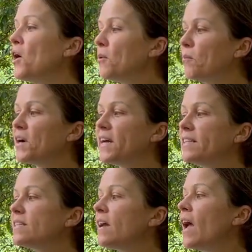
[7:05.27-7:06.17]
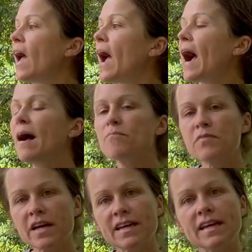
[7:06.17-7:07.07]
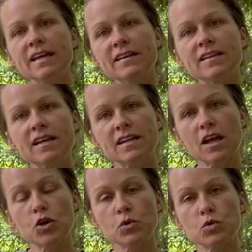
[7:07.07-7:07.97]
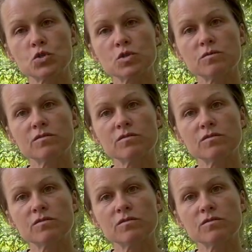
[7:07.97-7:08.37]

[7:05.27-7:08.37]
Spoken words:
But I'm thinking that those